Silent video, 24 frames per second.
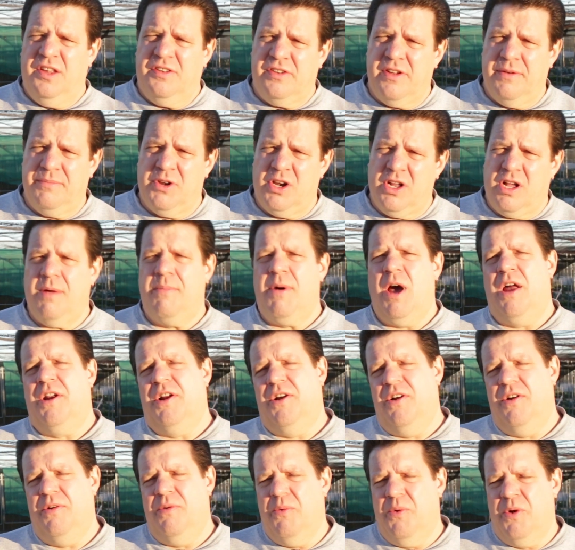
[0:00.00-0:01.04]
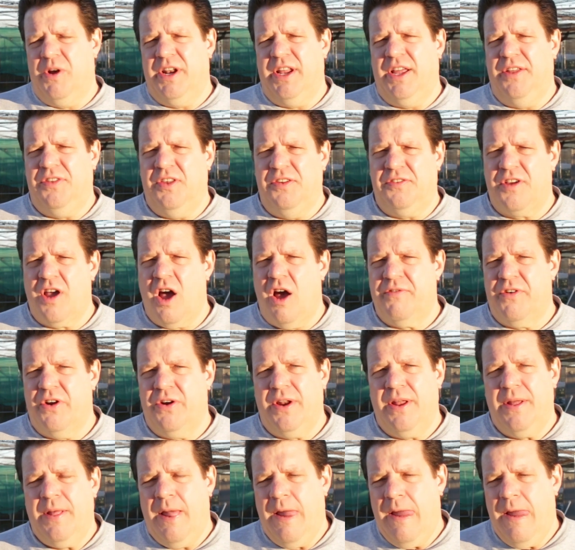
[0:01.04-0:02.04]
So I'm going to come out here and we're going to get these covered.